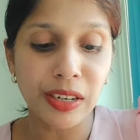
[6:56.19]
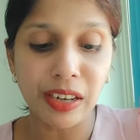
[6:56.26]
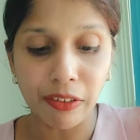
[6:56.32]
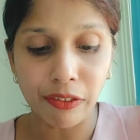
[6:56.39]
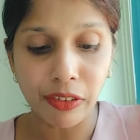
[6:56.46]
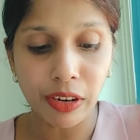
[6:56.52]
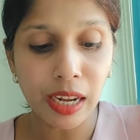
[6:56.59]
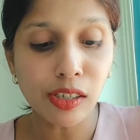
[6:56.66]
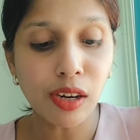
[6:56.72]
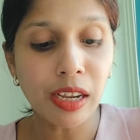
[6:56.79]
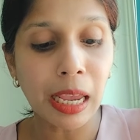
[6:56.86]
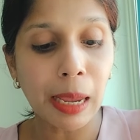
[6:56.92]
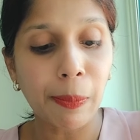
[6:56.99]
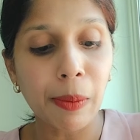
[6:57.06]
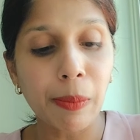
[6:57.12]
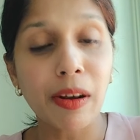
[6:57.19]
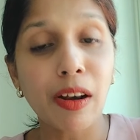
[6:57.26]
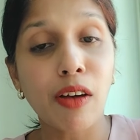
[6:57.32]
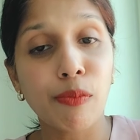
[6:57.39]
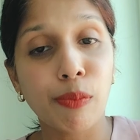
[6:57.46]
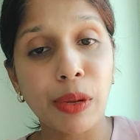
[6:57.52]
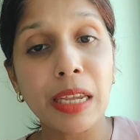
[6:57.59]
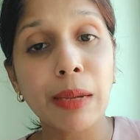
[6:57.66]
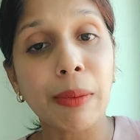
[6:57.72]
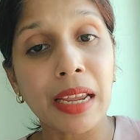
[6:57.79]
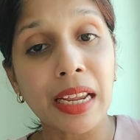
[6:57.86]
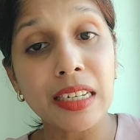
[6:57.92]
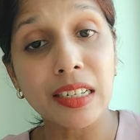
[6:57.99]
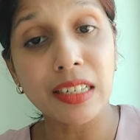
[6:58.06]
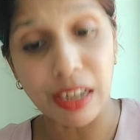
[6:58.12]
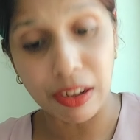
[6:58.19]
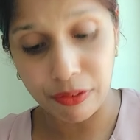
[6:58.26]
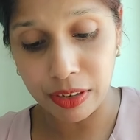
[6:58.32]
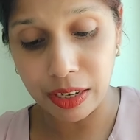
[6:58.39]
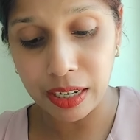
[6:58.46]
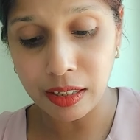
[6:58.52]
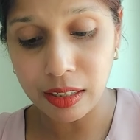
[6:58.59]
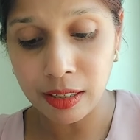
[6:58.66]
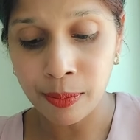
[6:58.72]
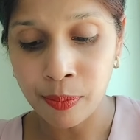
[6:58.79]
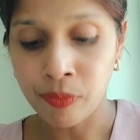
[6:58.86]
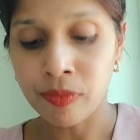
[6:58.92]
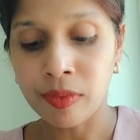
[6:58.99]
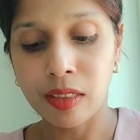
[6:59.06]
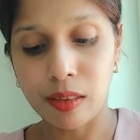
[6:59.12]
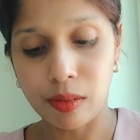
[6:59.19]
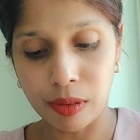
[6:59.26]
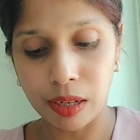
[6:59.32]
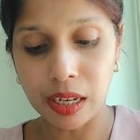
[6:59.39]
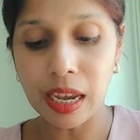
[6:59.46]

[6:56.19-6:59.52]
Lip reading: definite or capable of being made definite. 3.